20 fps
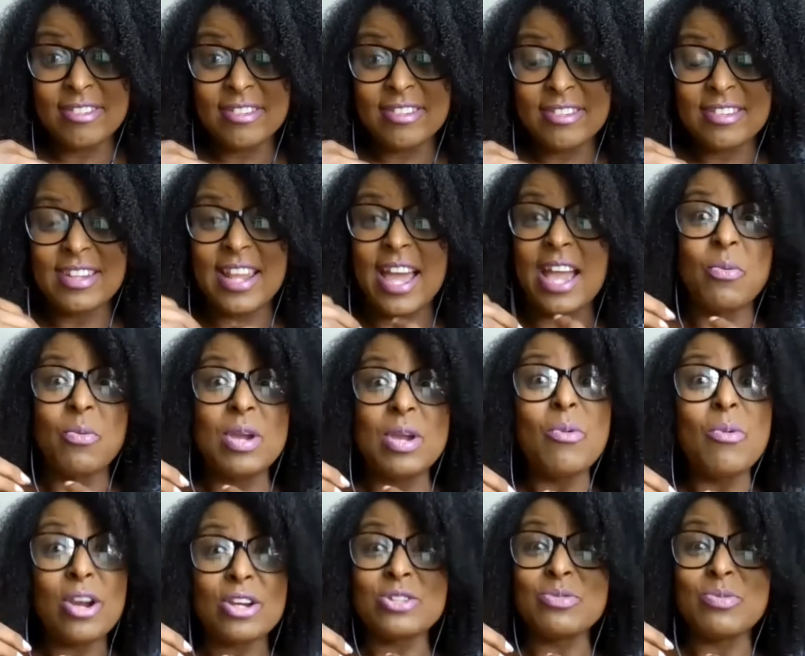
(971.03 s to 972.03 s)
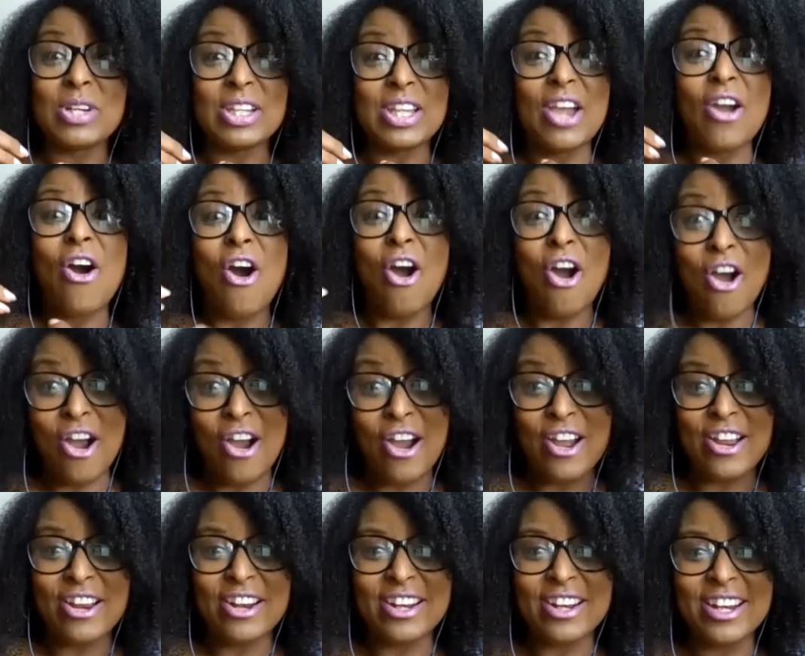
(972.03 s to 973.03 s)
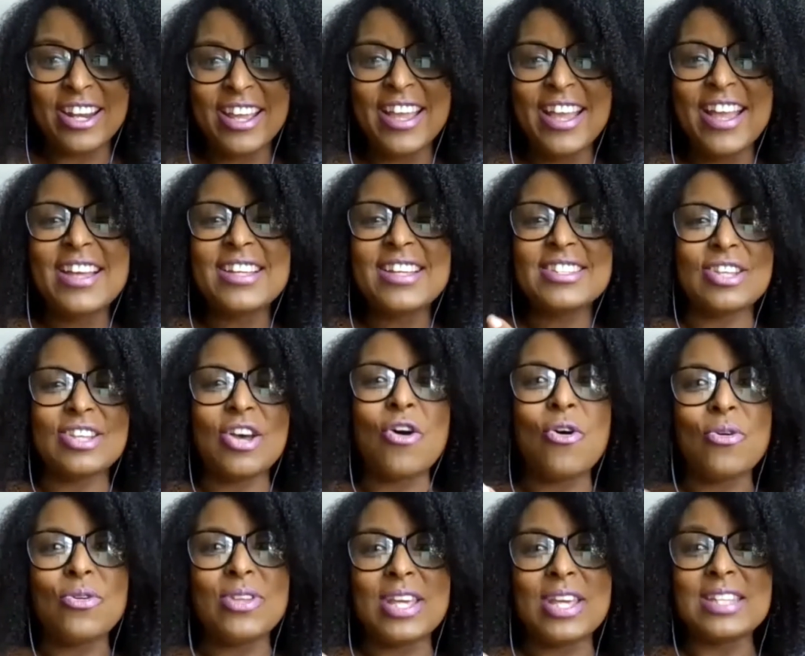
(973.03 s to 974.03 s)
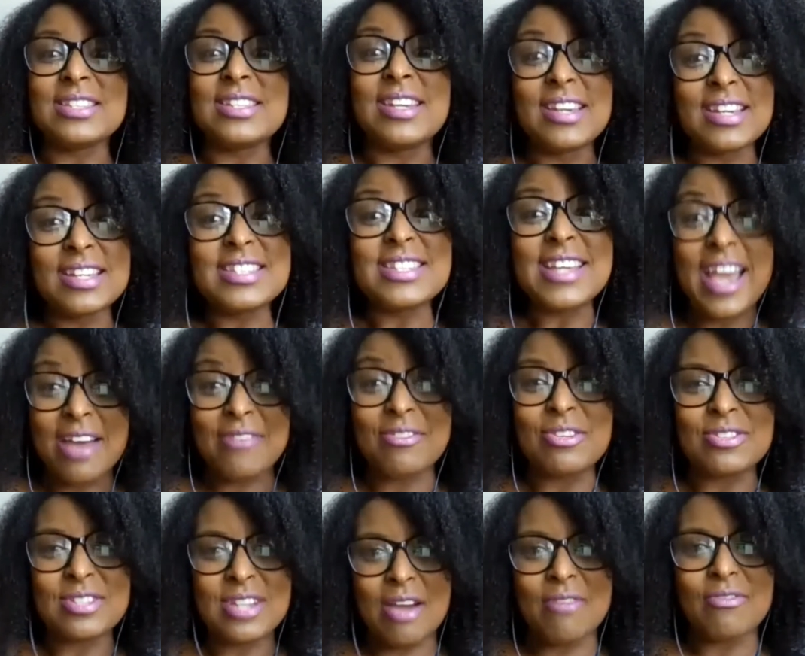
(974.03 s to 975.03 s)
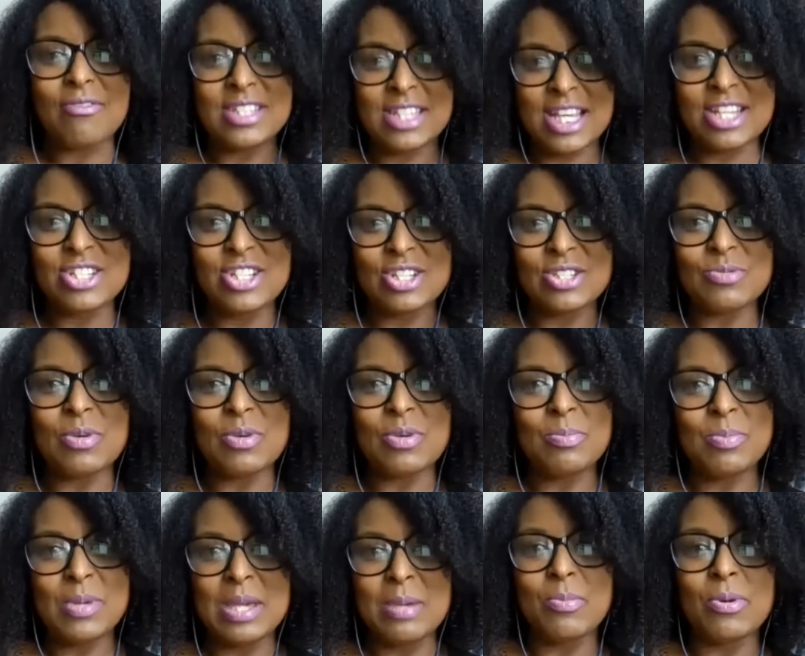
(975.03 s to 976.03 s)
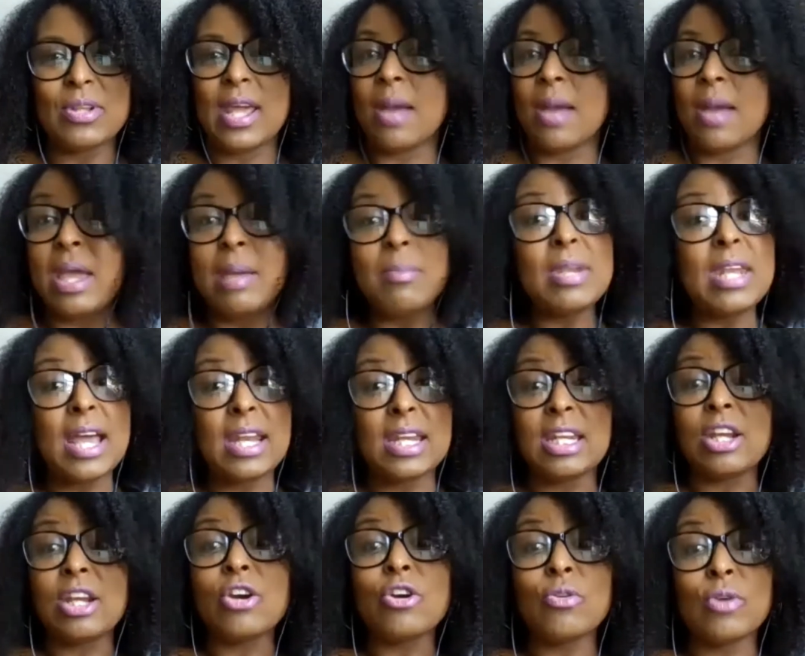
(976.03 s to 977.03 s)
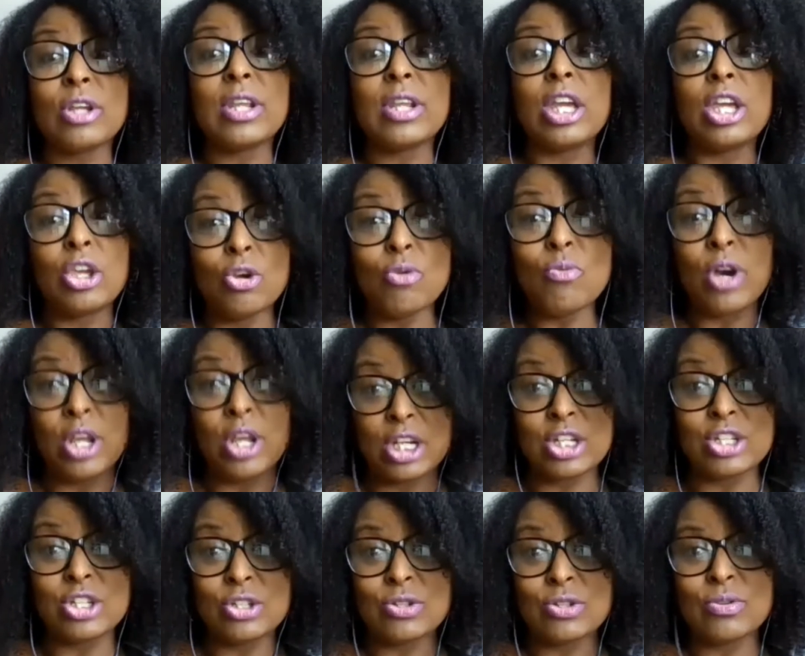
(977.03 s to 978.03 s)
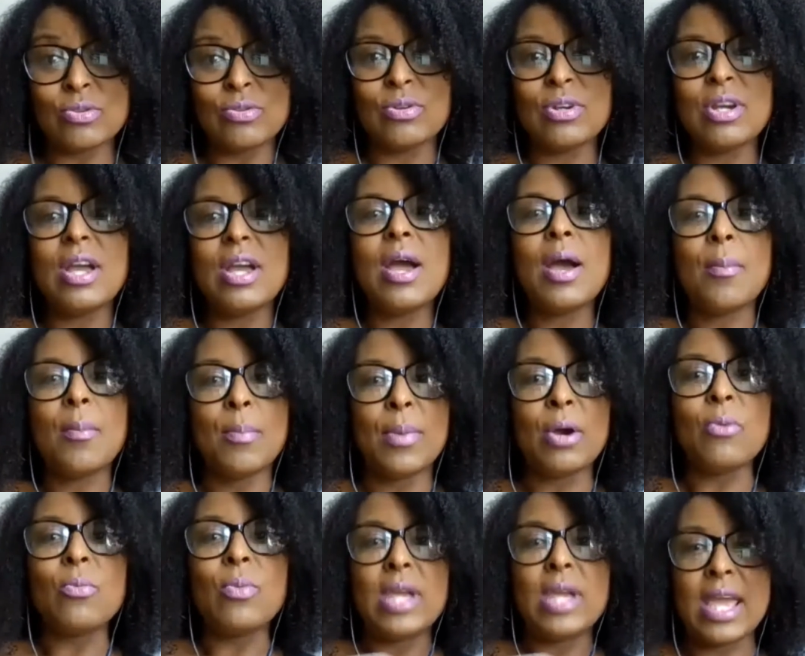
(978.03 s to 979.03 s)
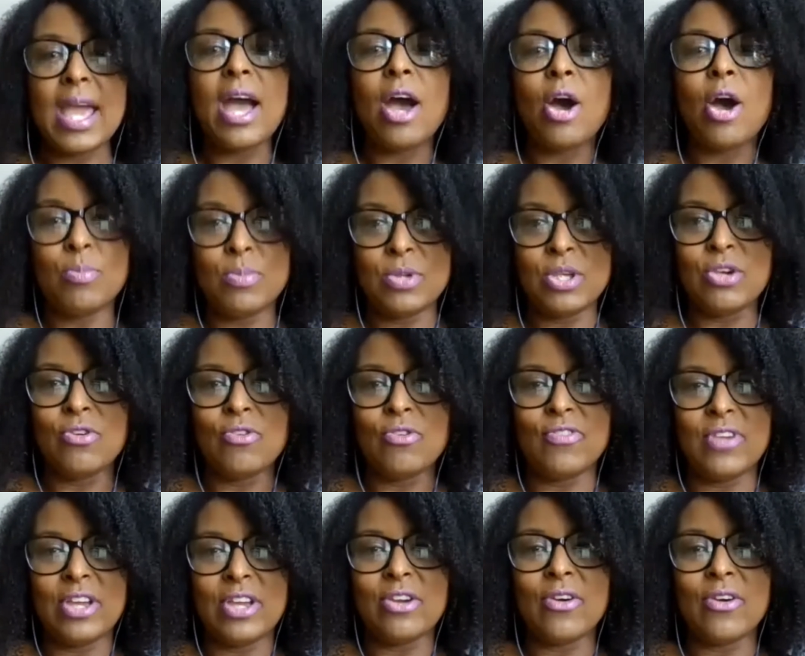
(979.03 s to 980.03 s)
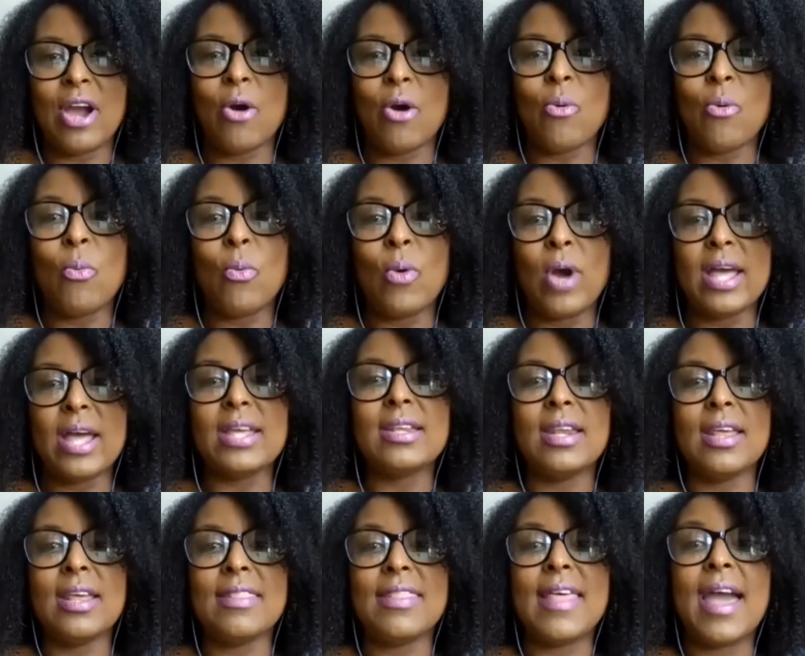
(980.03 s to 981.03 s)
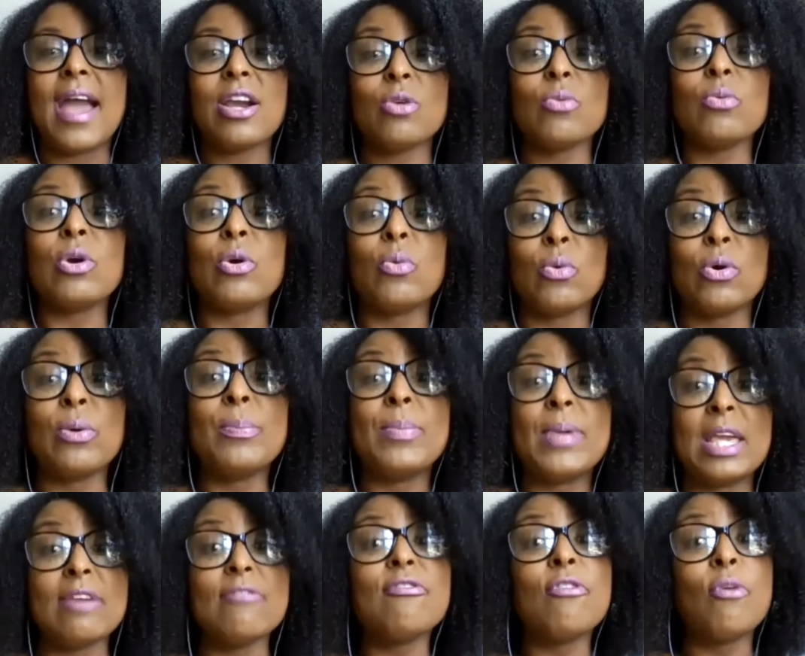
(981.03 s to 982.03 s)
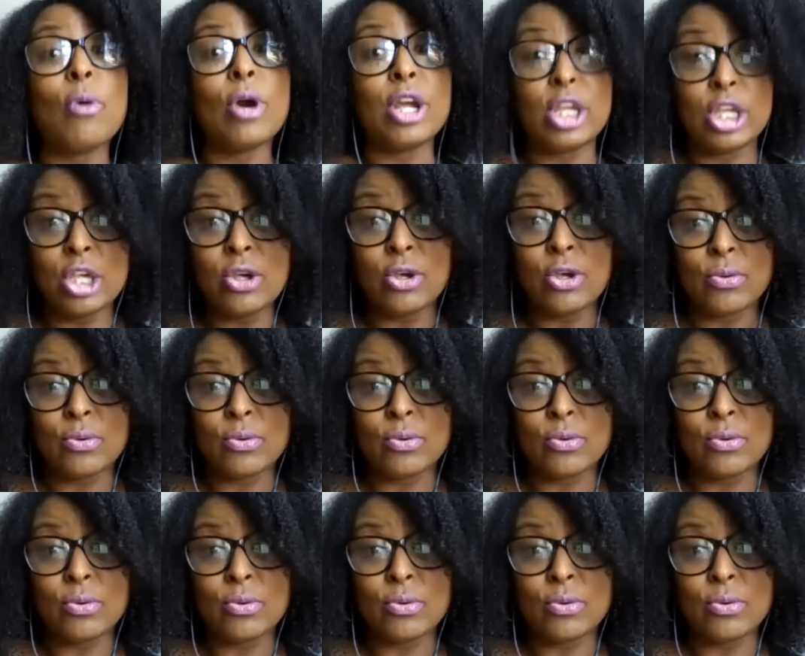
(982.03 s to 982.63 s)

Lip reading: Like, we worked really hard. So it's good to have those conversations with people that maybe not in a career that you want to do, but we help you figure out what that career will be for you.